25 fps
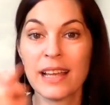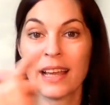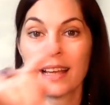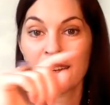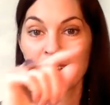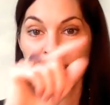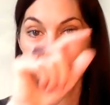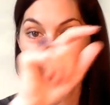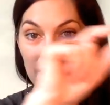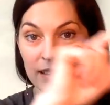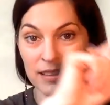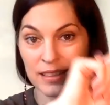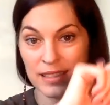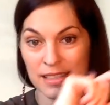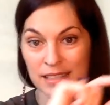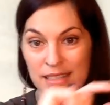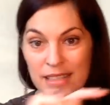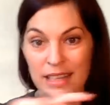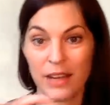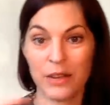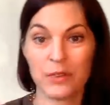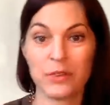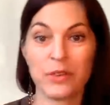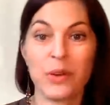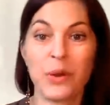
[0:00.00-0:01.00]
And the
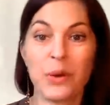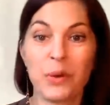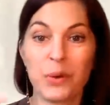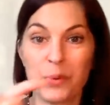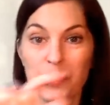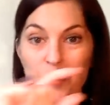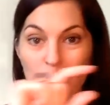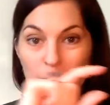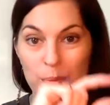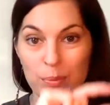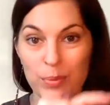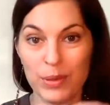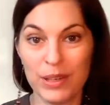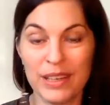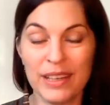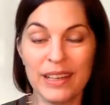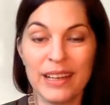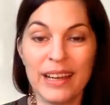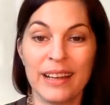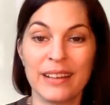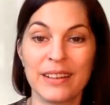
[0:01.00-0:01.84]
discount code will be